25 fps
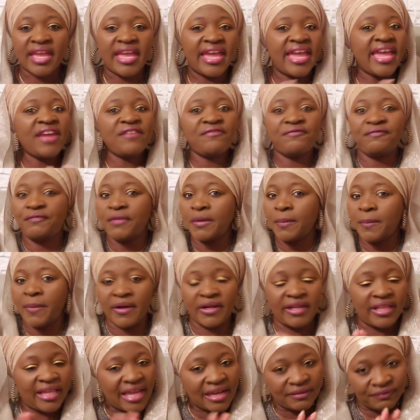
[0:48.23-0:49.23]

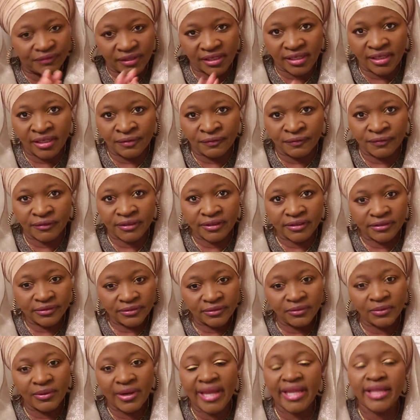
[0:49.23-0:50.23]
Everybody have the gift,
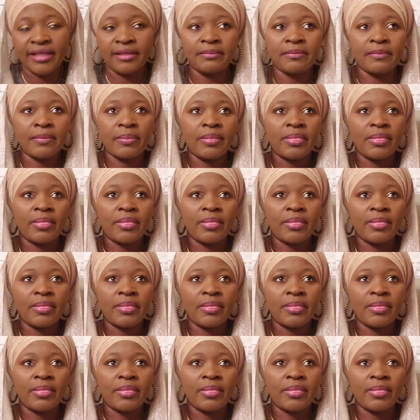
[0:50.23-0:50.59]
right?